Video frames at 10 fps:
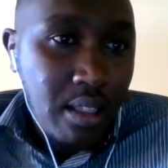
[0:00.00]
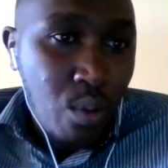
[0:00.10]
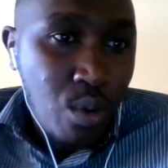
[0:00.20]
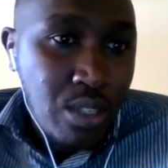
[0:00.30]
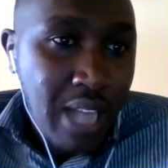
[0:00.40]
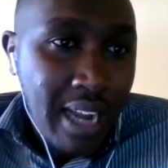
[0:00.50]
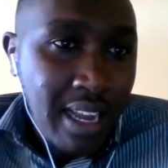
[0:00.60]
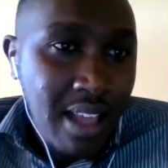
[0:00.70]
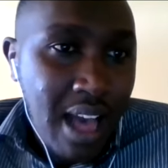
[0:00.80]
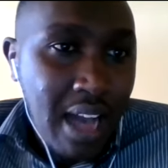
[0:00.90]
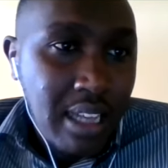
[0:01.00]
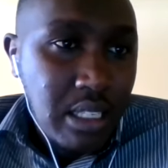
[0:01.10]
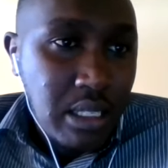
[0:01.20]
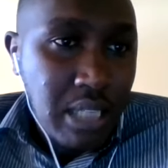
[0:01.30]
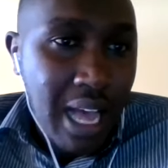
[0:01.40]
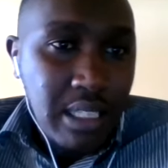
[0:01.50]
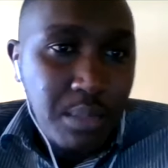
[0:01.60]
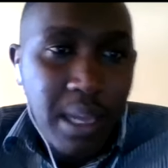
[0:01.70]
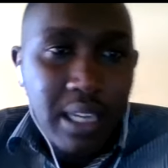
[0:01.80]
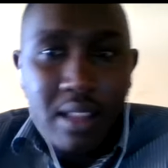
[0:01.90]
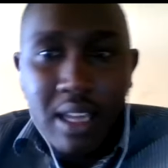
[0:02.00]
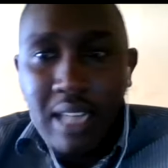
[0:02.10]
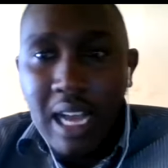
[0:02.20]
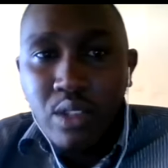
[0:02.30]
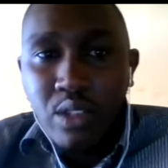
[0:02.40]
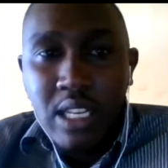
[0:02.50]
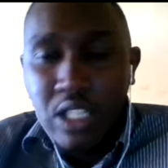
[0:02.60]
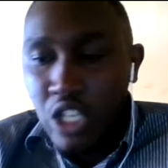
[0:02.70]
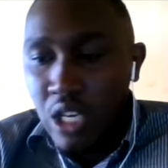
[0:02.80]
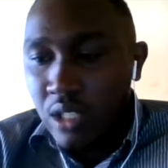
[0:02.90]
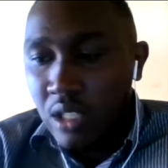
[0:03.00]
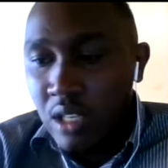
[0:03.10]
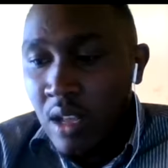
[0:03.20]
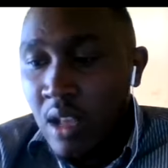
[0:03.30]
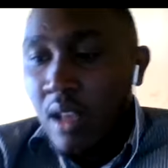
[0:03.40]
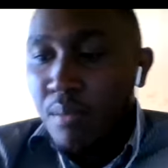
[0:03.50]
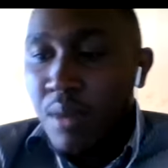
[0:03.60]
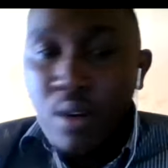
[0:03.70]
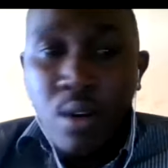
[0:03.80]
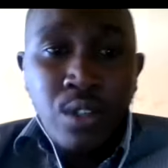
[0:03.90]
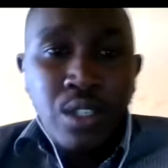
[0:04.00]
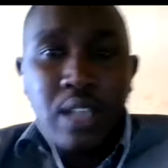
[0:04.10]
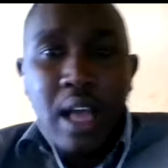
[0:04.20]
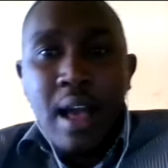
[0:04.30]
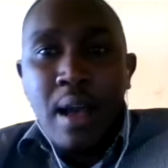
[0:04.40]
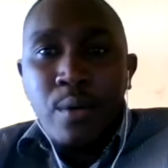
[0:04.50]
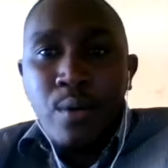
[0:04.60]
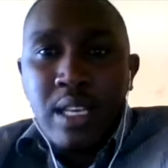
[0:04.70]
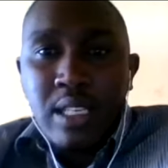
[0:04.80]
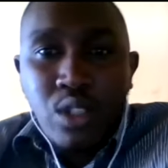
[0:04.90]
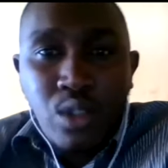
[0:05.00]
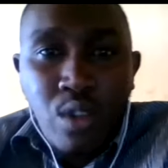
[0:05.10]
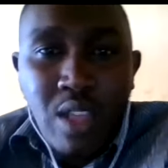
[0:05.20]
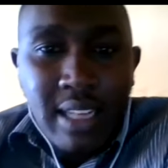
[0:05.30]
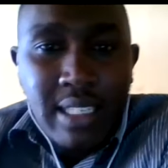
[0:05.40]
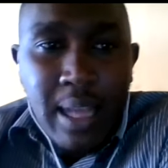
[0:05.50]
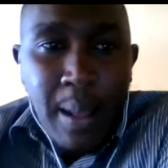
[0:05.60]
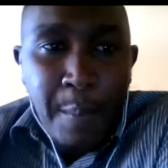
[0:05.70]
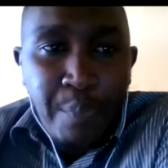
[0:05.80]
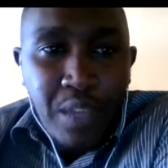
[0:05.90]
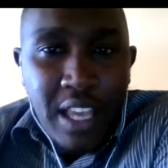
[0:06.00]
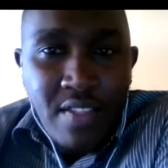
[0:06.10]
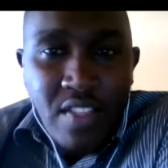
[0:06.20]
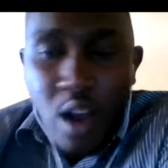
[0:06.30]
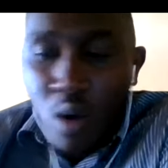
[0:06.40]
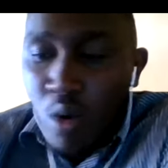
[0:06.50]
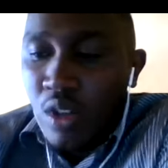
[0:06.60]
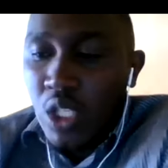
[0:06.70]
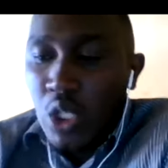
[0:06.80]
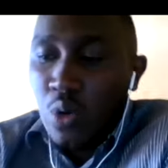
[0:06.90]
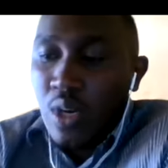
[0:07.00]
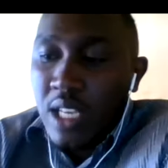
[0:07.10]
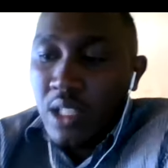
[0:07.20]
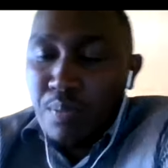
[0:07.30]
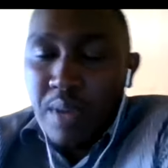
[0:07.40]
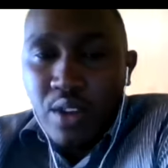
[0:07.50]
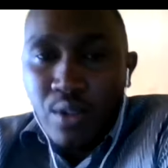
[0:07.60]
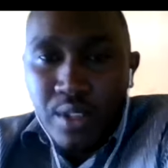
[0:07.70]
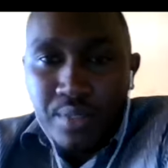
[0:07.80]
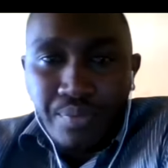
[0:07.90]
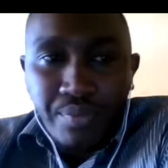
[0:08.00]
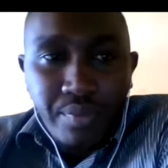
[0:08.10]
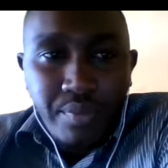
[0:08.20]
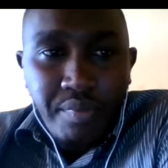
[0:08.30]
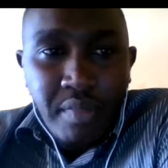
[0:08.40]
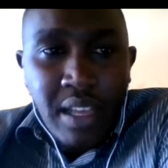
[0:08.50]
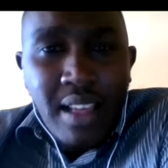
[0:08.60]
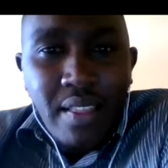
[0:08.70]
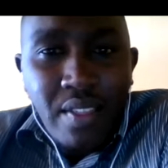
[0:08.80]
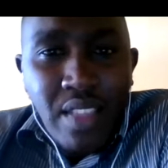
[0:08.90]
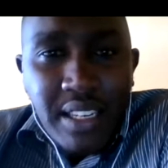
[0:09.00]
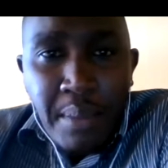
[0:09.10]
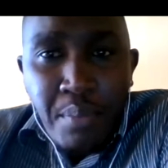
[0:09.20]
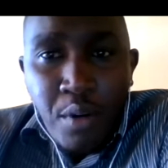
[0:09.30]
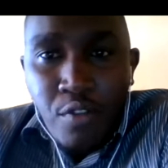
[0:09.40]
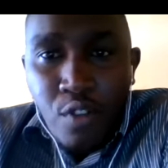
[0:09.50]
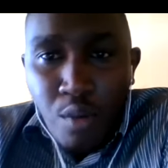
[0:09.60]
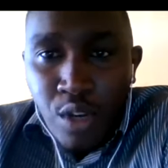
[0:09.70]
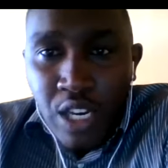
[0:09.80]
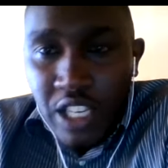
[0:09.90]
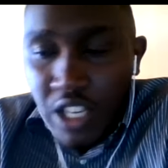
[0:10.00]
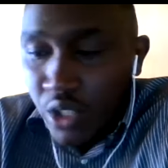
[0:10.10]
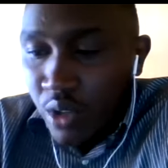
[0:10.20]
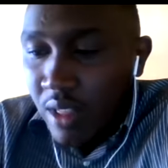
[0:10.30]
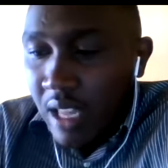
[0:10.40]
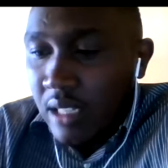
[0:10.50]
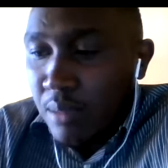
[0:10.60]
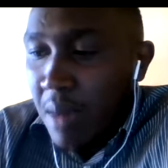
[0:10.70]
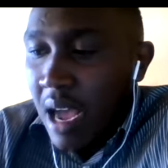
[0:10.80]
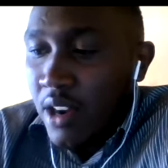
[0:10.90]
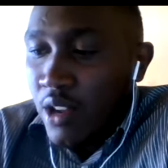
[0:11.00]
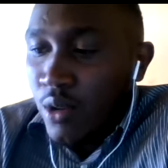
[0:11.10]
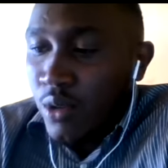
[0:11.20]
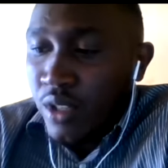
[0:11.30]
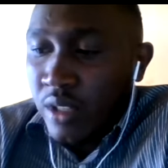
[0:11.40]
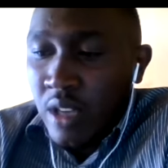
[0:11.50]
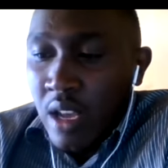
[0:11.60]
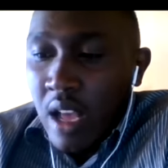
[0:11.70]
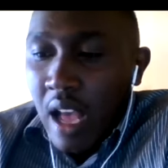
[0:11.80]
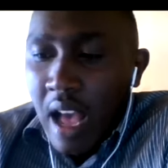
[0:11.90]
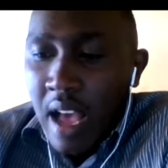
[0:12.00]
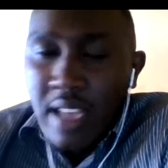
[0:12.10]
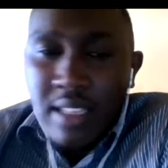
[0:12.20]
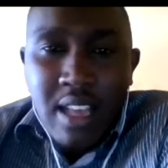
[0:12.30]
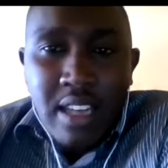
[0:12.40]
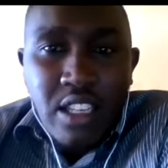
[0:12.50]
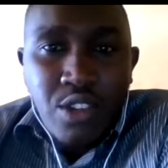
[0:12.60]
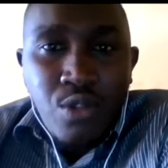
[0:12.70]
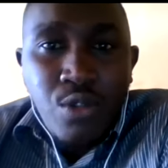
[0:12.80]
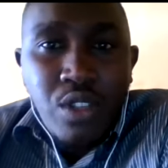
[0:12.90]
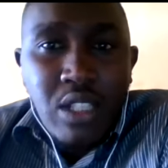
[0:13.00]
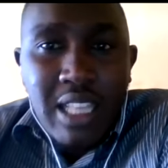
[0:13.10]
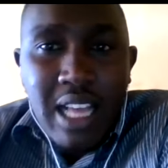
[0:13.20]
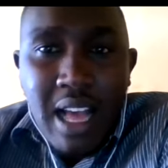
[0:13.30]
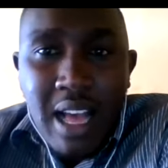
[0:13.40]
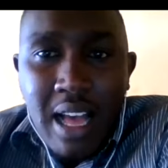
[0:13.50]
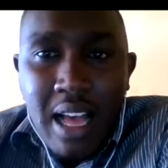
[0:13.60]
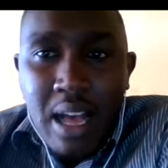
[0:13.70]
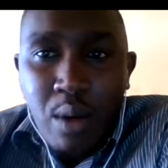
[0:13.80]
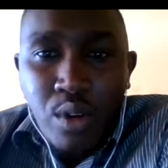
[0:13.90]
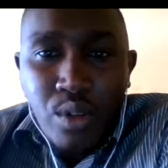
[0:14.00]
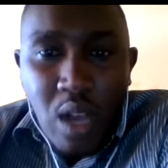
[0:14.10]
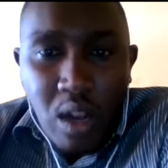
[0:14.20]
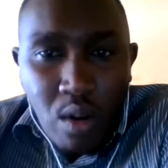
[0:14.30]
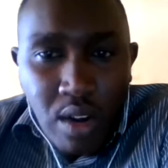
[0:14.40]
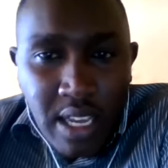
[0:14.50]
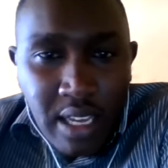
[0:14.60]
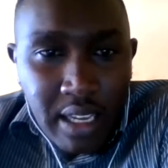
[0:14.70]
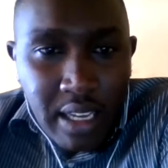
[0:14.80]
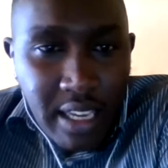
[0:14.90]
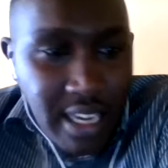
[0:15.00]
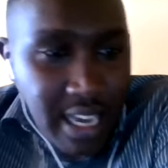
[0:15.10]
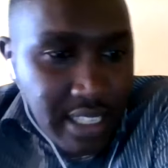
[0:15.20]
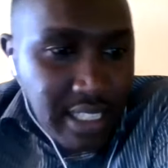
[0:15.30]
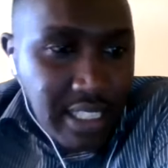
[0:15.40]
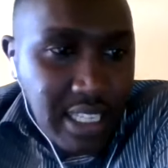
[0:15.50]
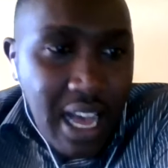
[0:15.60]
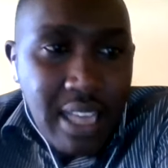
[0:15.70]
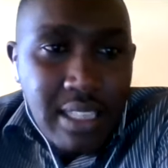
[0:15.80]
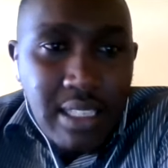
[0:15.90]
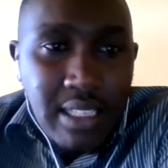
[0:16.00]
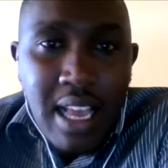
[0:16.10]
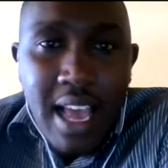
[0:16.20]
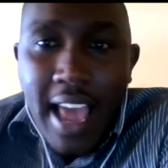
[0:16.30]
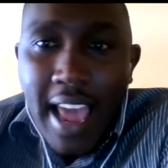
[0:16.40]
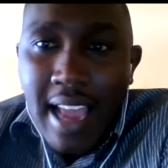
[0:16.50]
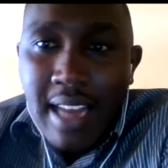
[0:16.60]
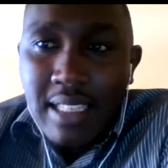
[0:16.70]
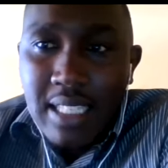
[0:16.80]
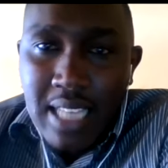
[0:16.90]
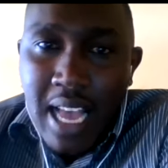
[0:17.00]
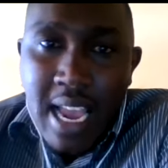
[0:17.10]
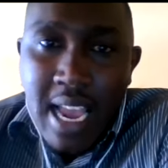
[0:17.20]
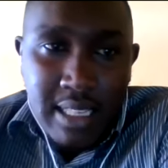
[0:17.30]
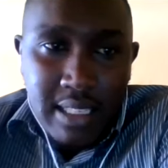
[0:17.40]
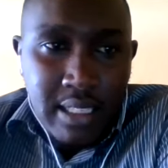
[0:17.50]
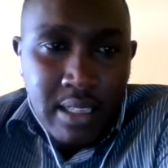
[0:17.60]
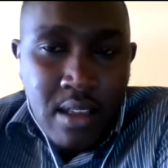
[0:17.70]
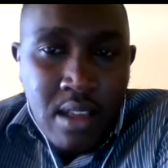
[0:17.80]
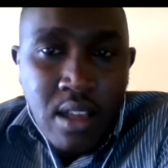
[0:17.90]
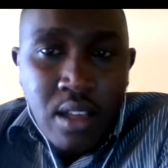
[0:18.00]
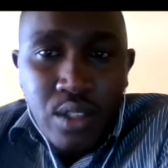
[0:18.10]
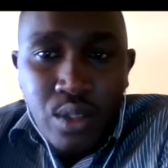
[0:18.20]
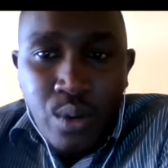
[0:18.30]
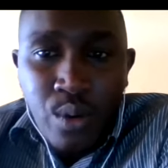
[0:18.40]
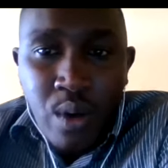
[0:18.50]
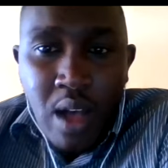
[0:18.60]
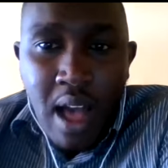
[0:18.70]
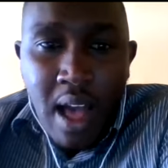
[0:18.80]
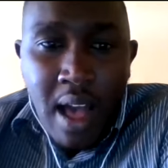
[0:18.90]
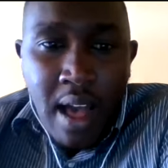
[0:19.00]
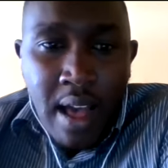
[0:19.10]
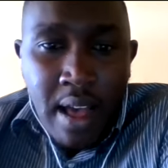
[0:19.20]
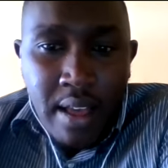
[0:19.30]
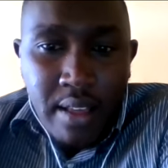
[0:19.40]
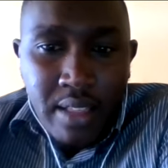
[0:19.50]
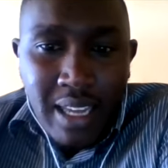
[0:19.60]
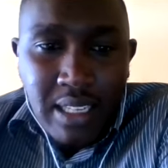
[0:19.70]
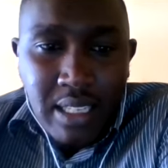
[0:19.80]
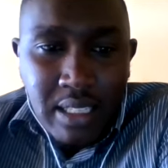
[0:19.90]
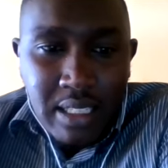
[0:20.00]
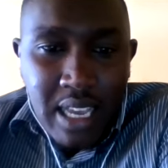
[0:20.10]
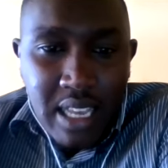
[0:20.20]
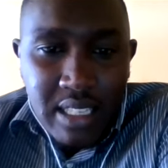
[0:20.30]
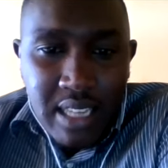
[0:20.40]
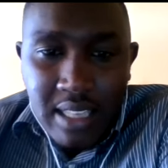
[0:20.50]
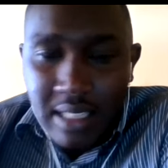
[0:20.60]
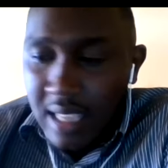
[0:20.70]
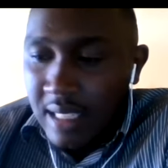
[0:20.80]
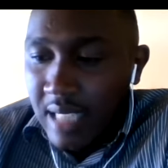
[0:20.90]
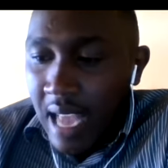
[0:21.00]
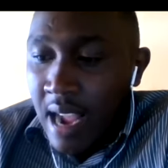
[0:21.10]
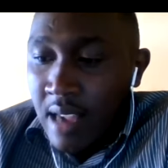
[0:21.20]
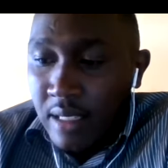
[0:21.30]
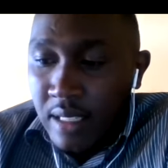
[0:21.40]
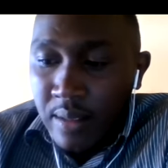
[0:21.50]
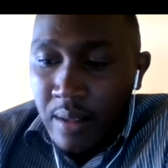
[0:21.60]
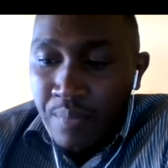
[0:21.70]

was another aspect that actually changed because uh, we saw that um, in the old Stone Age period, the type of communication that man used uh, is that he used uh, what we are calling gestures and signs. So uh, that is gestures and signs.